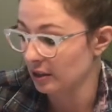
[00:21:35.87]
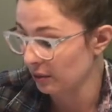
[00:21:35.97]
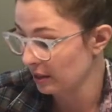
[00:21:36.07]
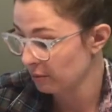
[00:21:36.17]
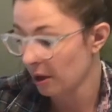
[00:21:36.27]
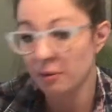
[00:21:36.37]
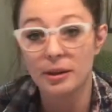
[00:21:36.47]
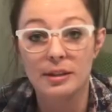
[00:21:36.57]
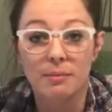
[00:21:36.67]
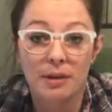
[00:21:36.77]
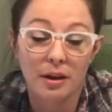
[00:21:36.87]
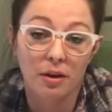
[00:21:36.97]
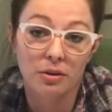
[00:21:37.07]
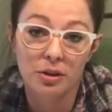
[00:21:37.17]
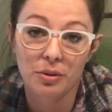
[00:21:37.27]
So that's probably something
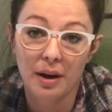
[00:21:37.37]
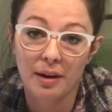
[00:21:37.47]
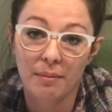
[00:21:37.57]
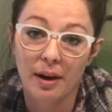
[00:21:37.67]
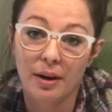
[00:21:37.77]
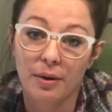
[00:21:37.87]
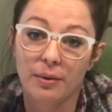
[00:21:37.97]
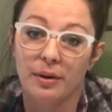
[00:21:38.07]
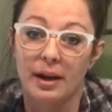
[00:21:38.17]
I'll do on my own.